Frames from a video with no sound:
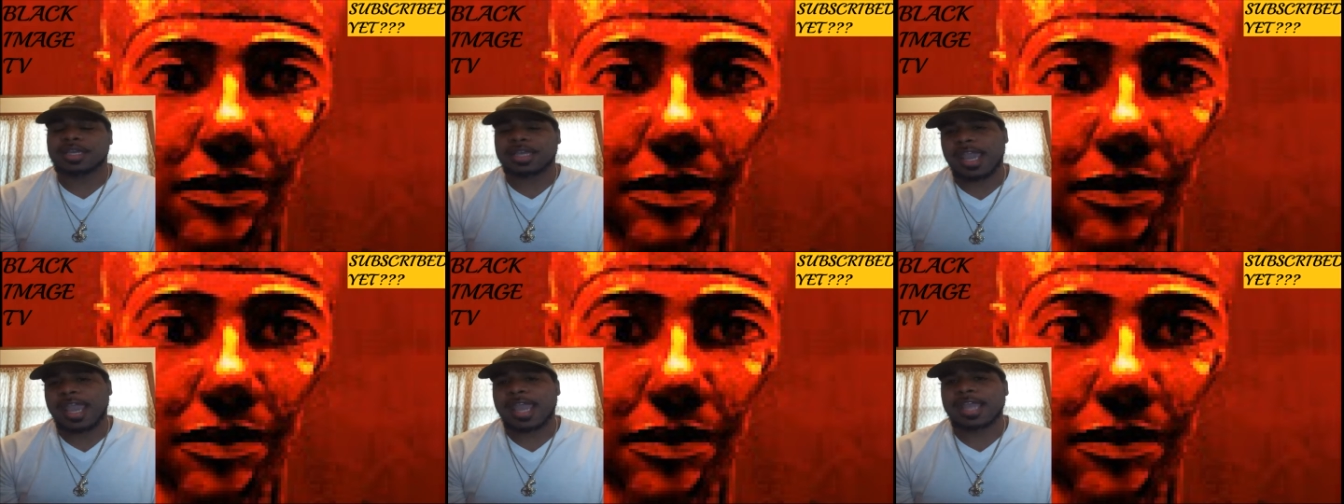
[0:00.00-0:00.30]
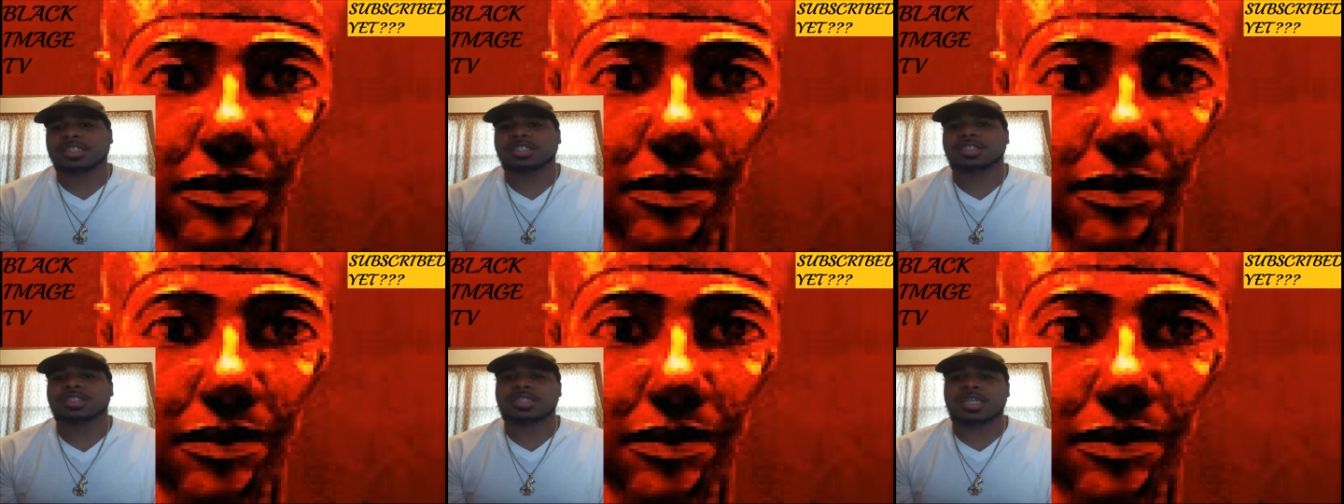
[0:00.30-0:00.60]
catch,
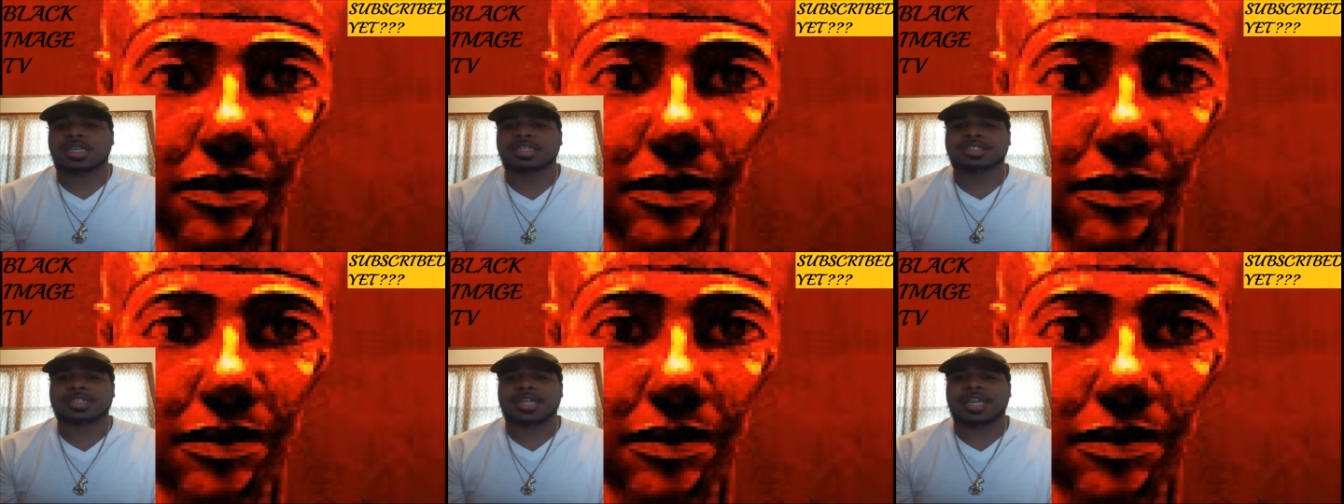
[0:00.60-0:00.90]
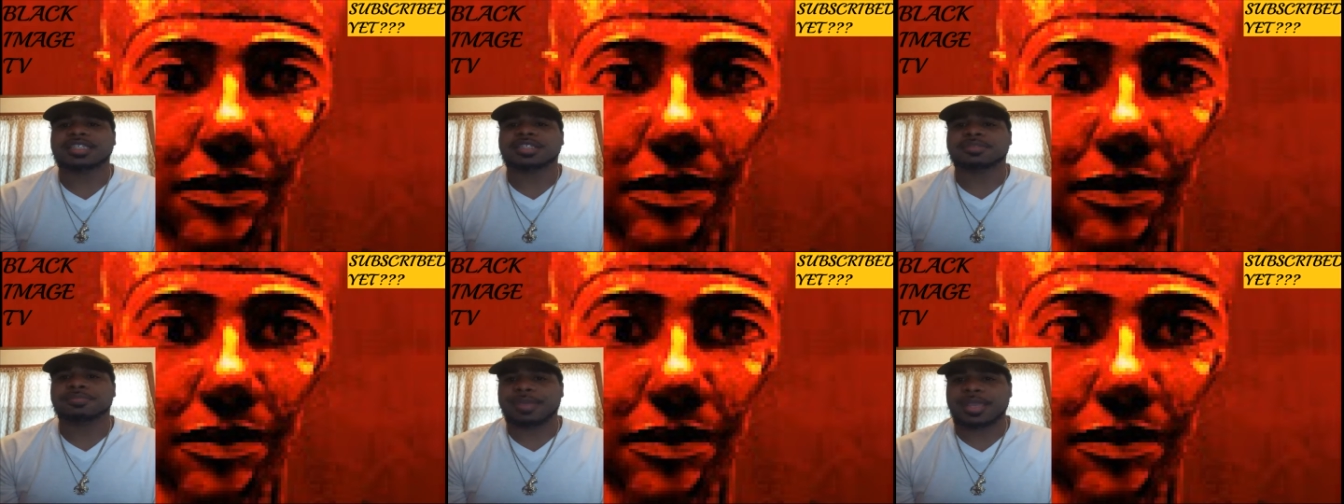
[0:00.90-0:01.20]
such
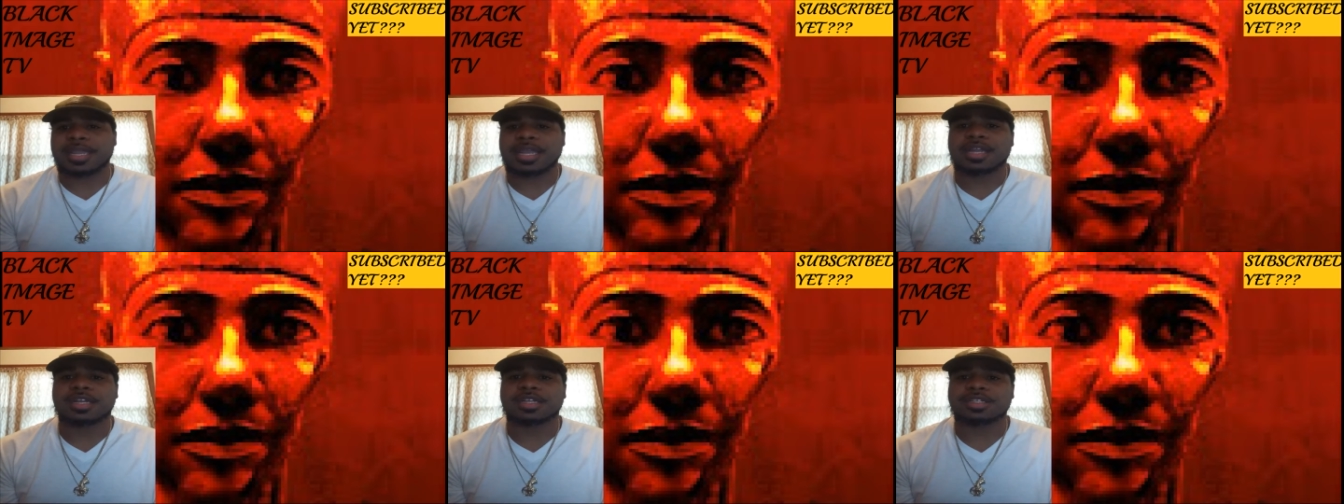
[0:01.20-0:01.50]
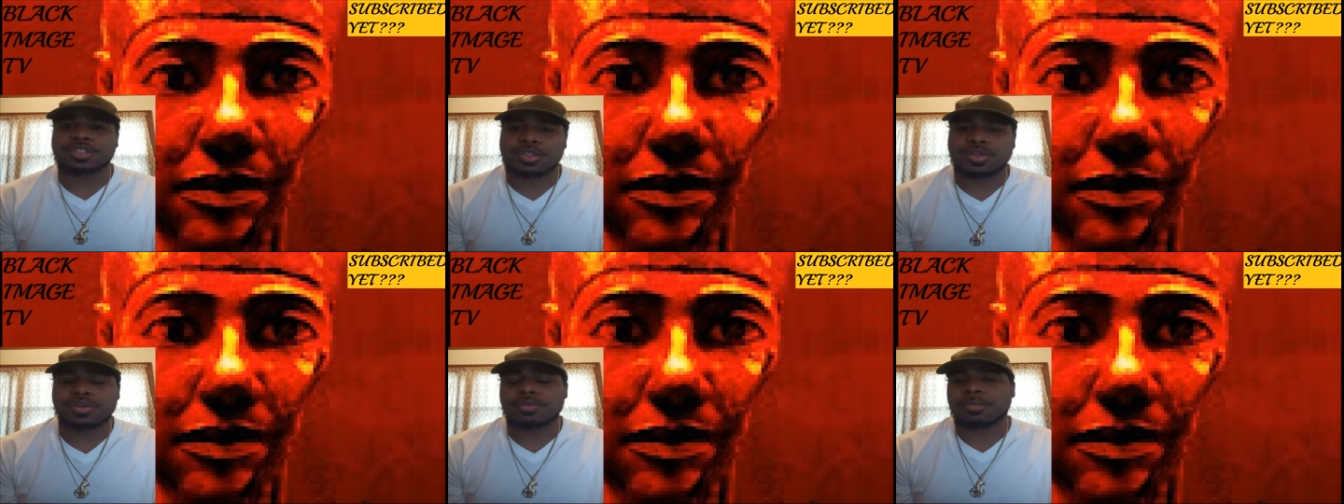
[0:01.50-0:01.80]
as being a
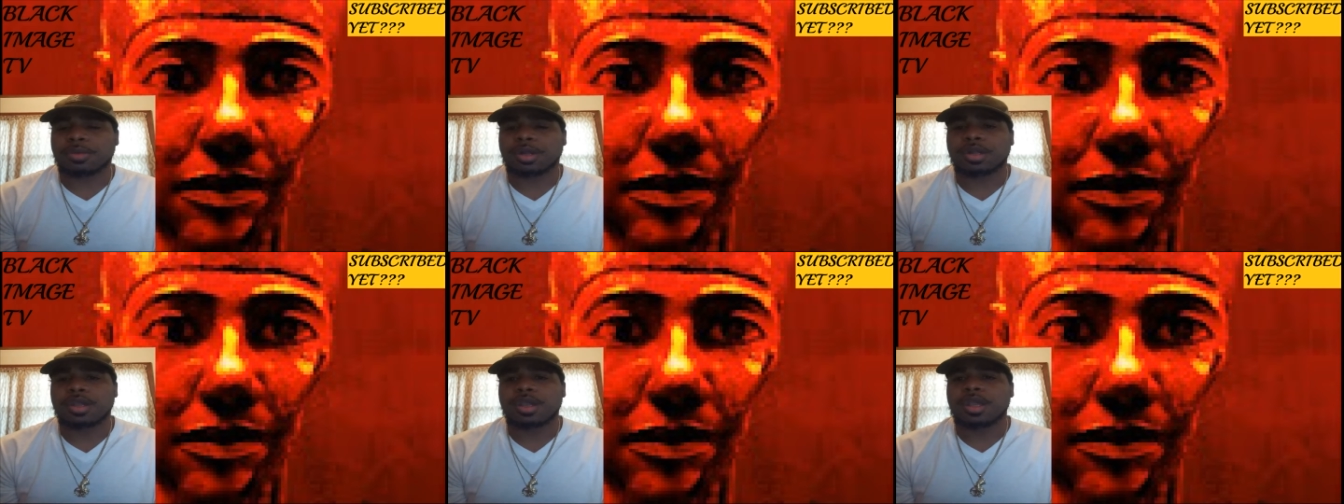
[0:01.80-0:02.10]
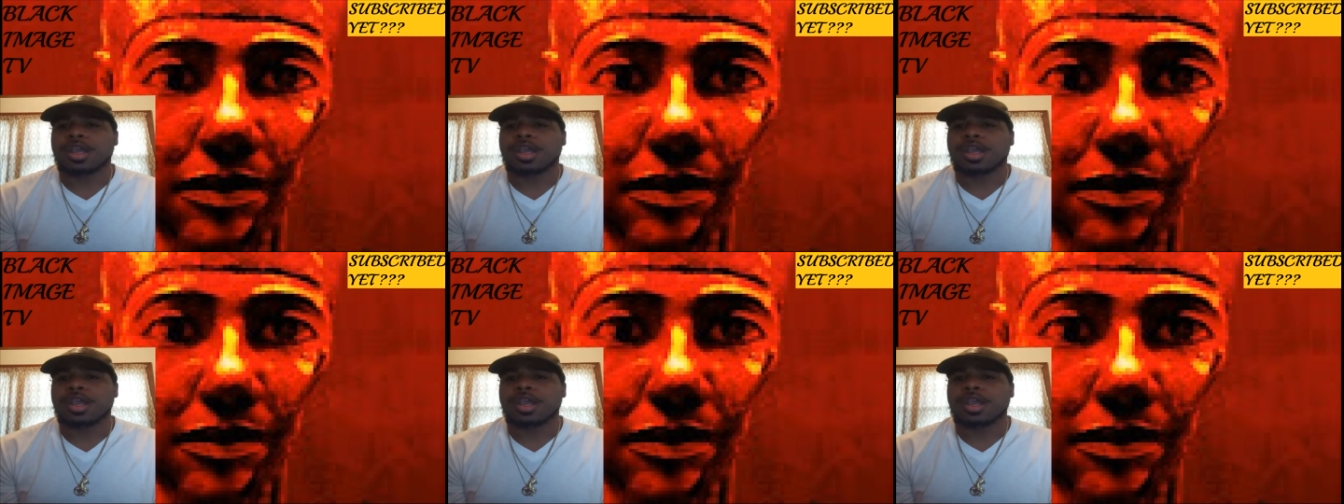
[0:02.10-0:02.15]
tumor.